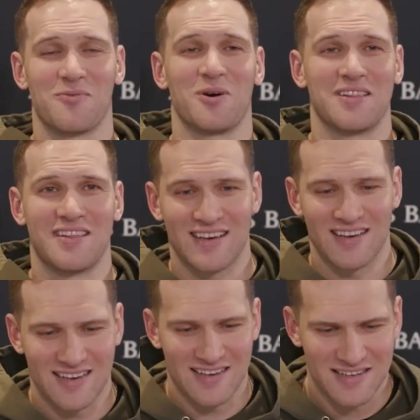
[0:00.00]
he won
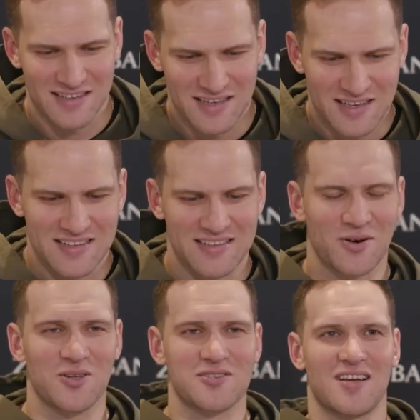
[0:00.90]
the the
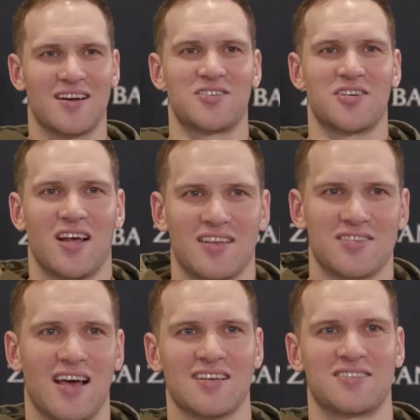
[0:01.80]
All Star
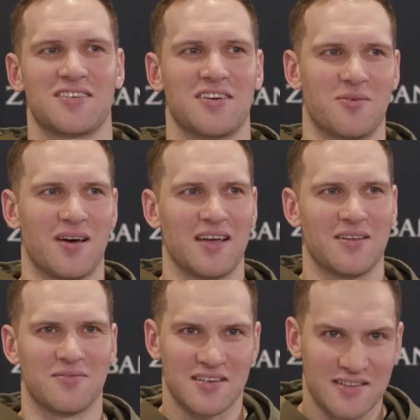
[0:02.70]
Challenge last year, right?
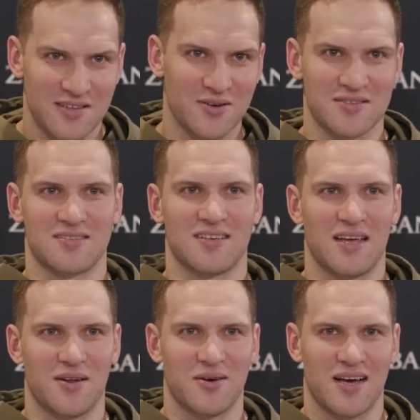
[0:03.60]
Of the those
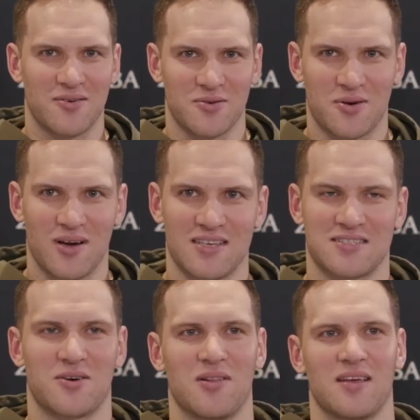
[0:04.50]
I don't know how you
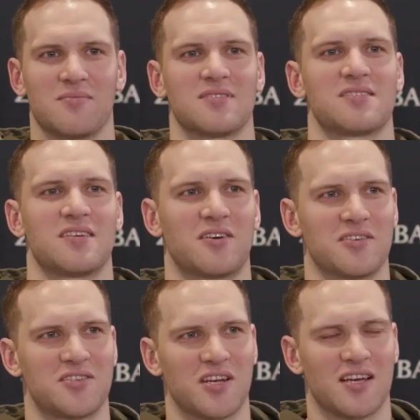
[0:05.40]
guys call them
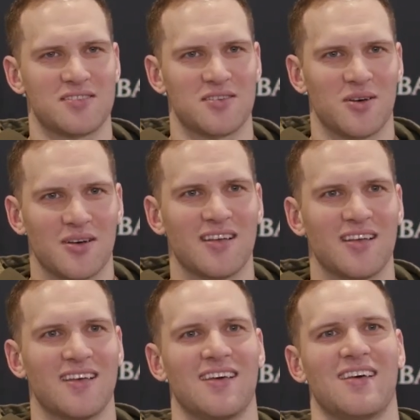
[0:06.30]
circus shots. So
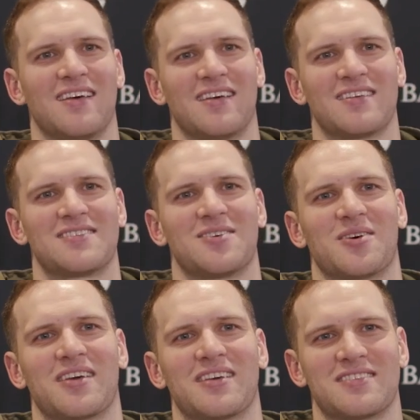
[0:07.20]

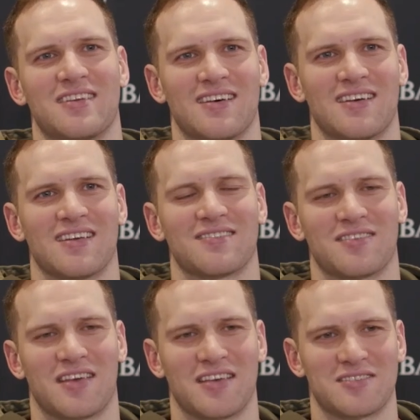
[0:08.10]
so he's the
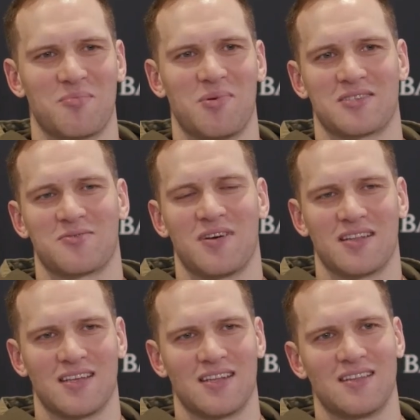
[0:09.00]
he's the best
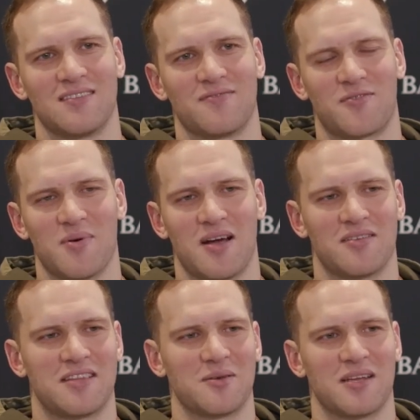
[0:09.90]
one that from
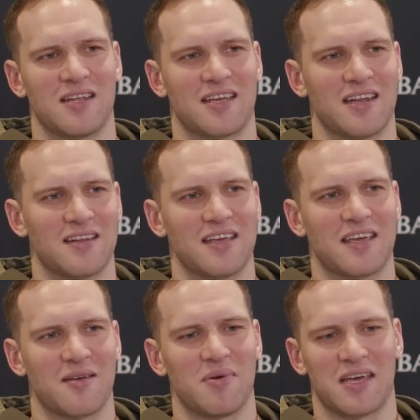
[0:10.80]
our team that he can he
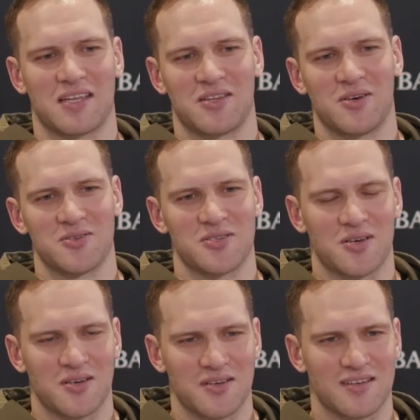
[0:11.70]
can make those.
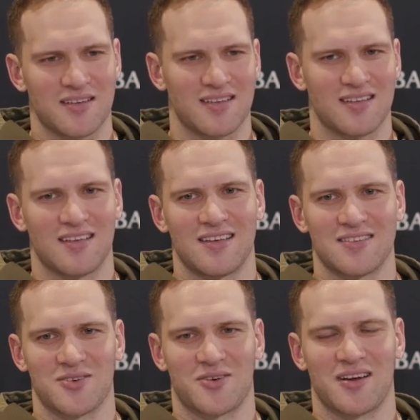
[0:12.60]
So
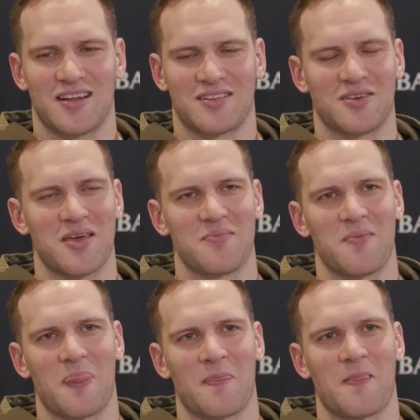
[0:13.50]
so credit to him.